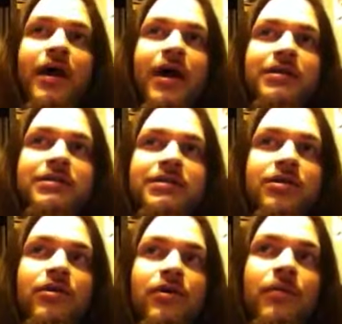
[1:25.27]
that
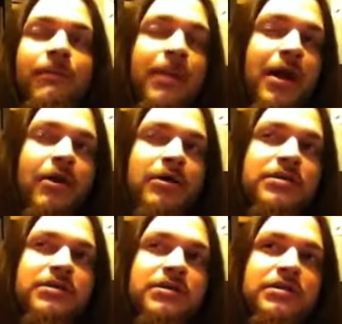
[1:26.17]
your
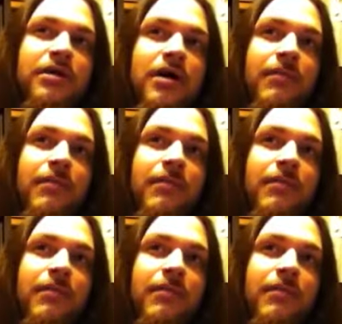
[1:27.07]
parents